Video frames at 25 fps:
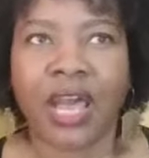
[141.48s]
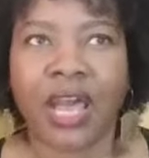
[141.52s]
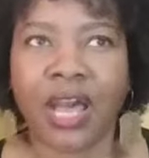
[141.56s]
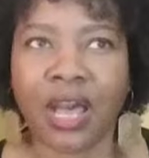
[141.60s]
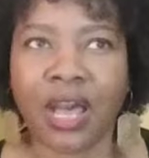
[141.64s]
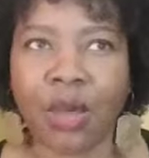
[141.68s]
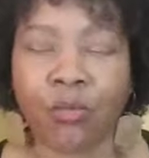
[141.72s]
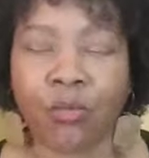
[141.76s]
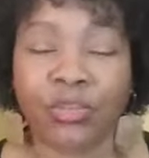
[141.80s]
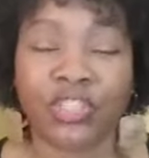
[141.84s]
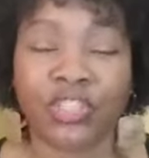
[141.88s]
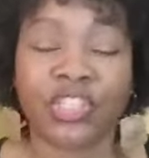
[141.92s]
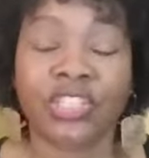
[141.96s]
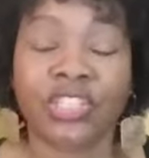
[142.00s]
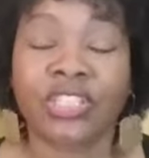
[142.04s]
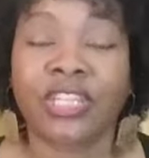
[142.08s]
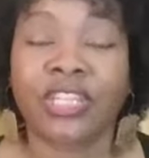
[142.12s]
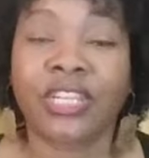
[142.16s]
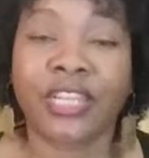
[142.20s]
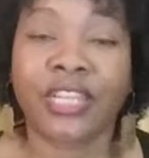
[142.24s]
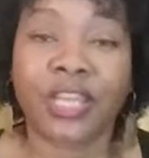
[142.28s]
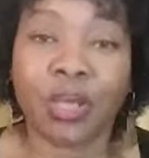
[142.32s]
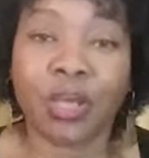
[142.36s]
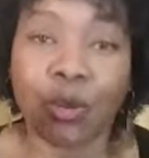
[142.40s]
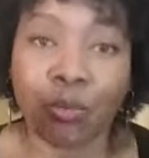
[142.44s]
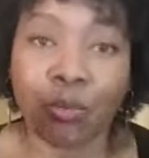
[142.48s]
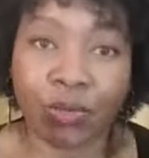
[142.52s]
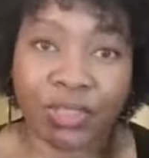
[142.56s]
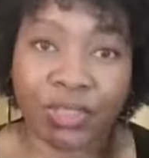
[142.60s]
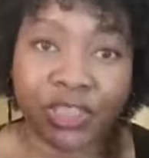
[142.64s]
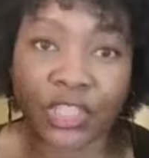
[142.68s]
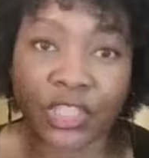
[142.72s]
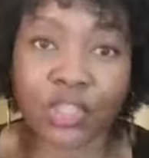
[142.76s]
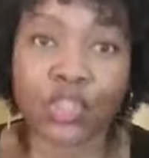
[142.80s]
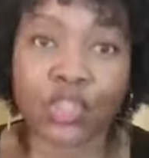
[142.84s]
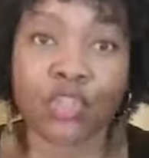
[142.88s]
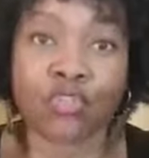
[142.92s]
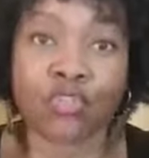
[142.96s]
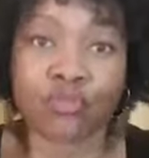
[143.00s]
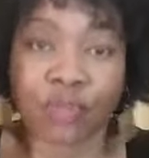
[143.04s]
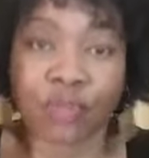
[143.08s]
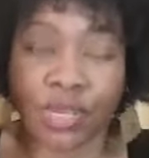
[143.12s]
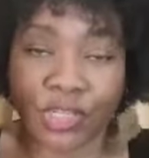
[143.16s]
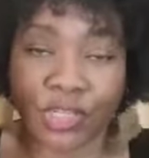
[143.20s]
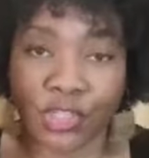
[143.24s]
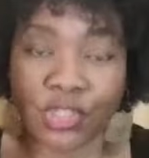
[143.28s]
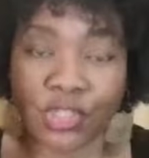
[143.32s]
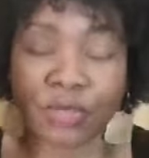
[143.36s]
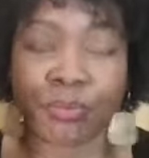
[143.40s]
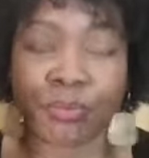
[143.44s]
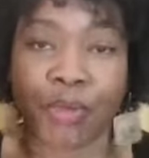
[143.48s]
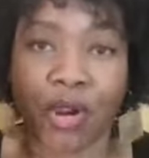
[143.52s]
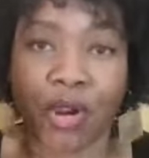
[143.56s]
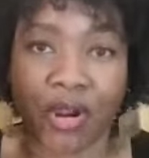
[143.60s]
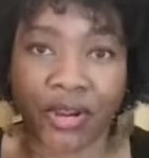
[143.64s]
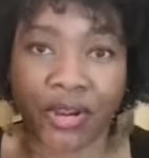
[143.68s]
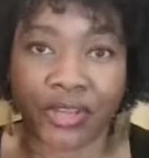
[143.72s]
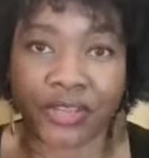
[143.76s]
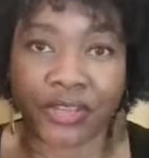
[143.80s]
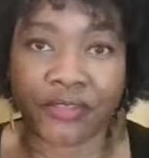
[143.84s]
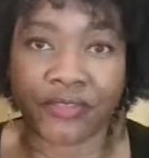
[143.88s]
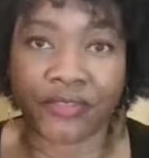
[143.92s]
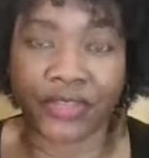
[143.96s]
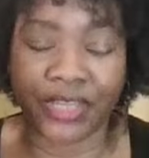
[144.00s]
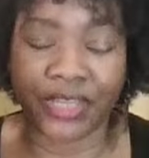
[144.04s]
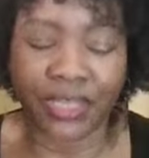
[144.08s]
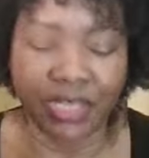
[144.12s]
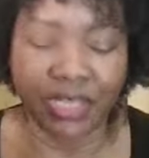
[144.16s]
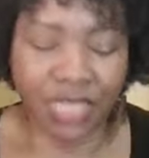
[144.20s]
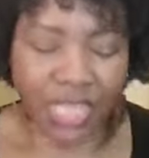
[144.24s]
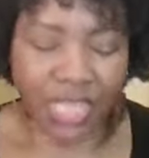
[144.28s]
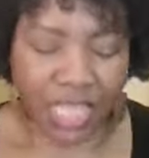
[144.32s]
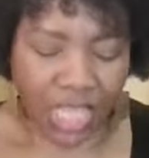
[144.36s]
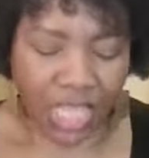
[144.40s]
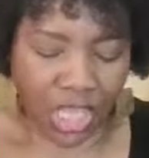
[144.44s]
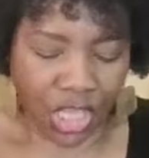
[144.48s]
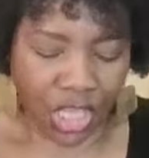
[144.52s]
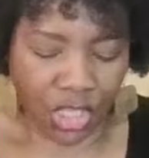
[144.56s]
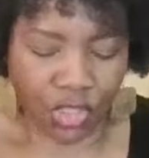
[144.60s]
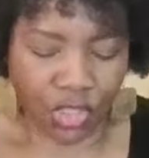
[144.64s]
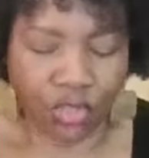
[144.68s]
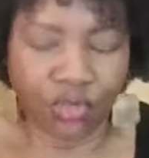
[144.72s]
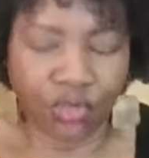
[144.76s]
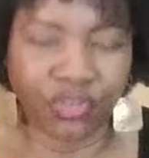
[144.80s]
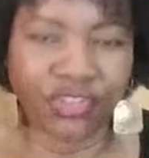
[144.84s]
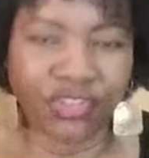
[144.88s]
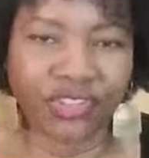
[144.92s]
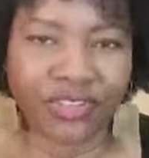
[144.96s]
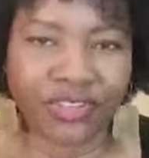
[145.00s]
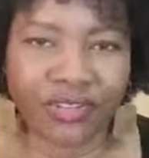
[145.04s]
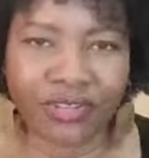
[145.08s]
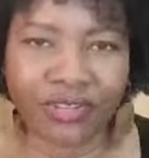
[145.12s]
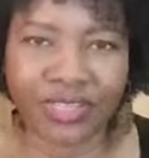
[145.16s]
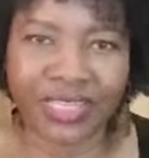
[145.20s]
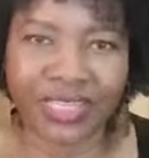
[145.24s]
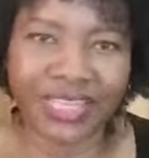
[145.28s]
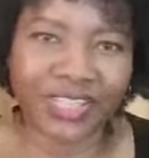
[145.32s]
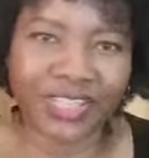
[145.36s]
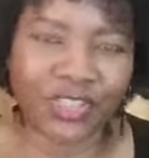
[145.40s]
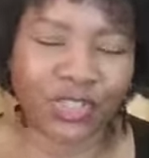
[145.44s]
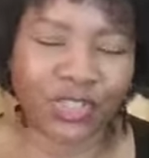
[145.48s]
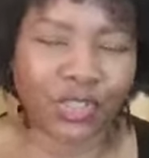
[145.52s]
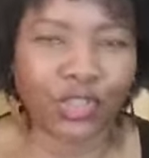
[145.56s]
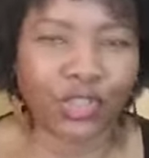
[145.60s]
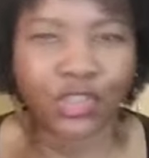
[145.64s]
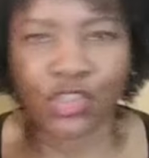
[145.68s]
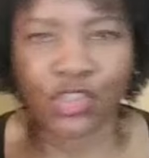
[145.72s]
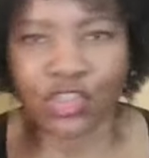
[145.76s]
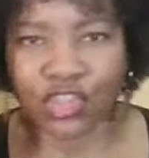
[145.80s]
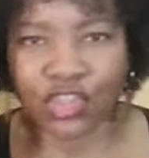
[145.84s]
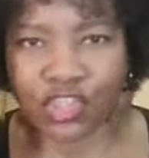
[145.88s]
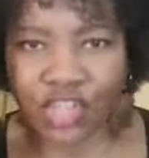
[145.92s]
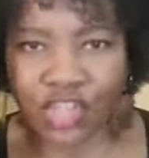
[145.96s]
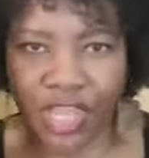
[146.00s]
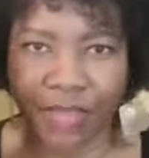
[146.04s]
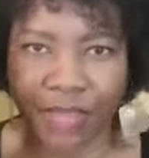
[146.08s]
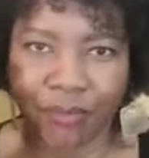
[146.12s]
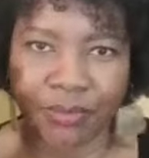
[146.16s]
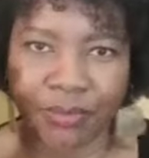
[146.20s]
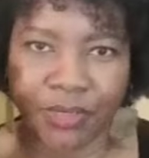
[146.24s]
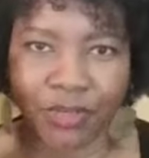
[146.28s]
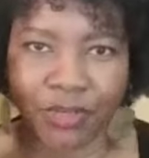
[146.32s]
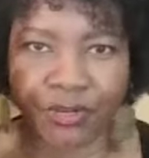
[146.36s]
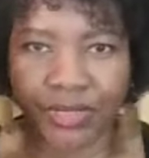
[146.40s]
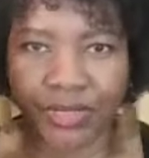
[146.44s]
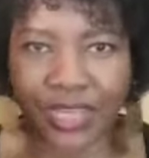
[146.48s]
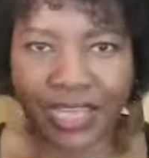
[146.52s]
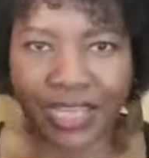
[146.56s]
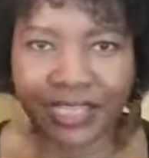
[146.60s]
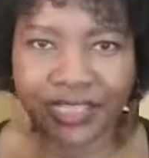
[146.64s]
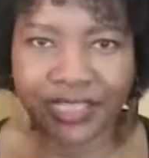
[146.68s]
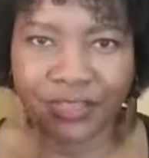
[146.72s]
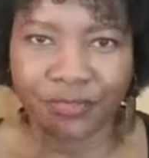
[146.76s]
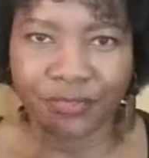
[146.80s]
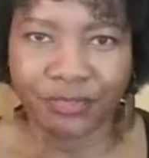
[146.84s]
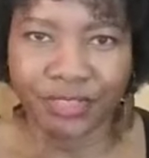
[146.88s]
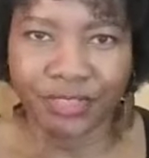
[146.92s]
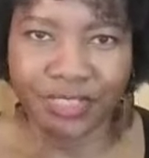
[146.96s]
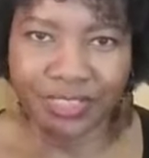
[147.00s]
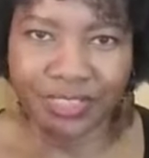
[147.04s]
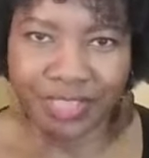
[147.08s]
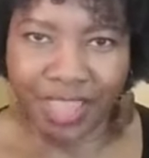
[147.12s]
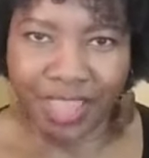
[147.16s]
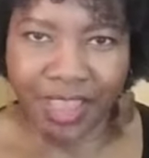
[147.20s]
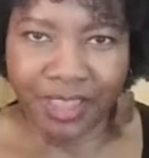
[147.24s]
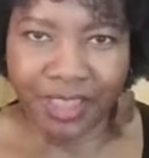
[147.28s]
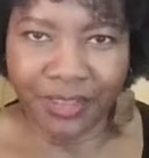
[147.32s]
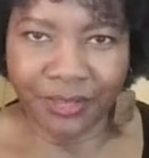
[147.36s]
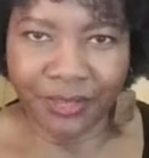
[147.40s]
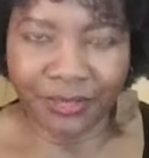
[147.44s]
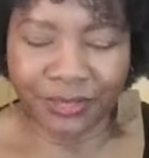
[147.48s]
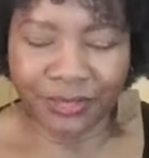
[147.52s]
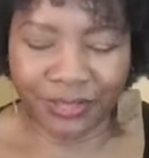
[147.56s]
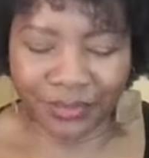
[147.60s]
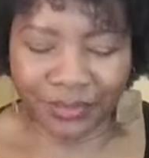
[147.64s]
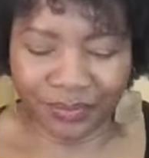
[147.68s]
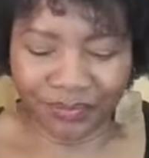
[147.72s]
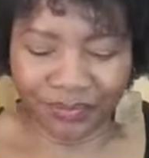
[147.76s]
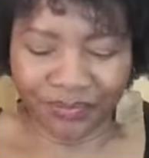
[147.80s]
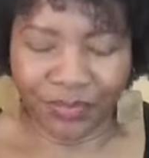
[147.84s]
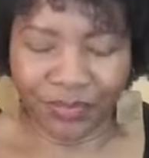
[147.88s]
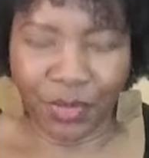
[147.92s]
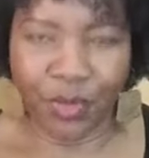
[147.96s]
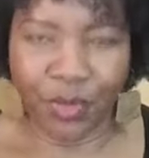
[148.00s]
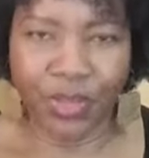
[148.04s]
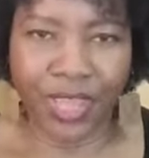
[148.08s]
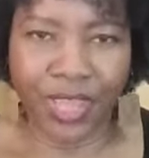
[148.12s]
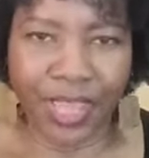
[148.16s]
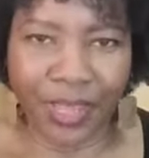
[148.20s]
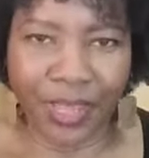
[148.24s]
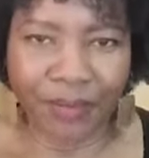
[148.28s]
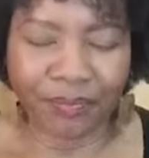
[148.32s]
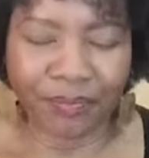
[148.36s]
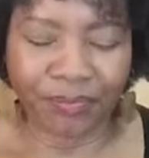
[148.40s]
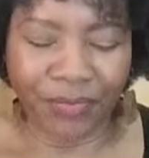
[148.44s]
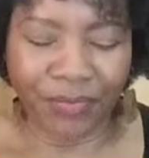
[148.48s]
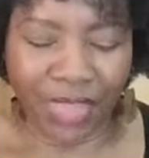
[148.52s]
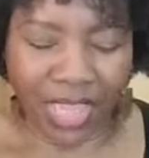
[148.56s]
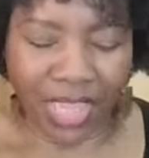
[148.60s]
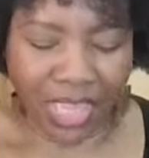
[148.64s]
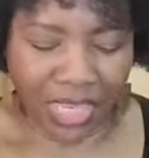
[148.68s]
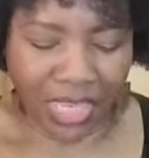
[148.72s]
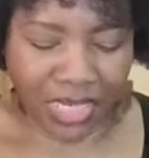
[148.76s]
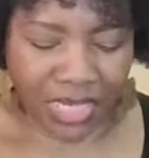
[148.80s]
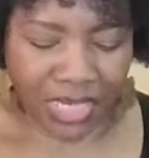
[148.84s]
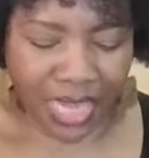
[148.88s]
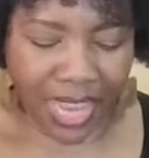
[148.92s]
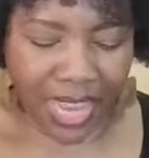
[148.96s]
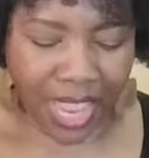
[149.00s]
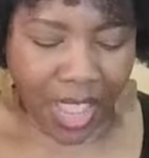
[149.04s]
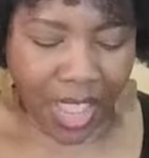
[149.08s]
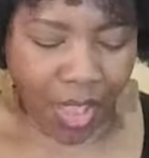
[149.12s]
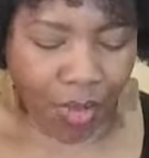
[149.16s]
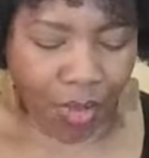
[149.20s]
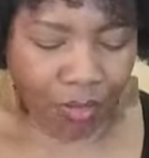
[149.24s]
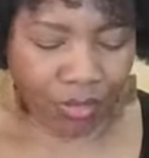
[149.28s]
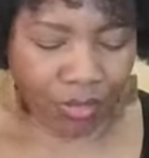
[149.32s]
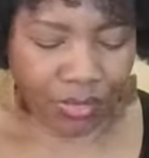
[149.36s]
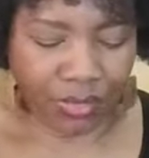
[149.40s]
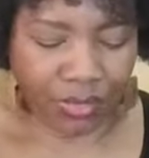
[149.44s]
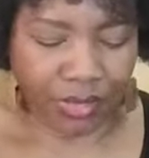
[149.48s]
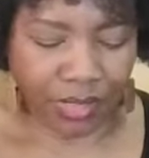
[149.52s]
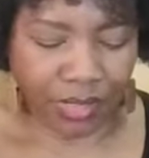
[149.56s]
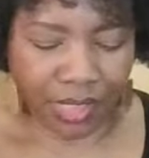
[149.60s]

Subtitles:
which is going to help with the structure part of it, you still get to shape and create different styles. Okay, now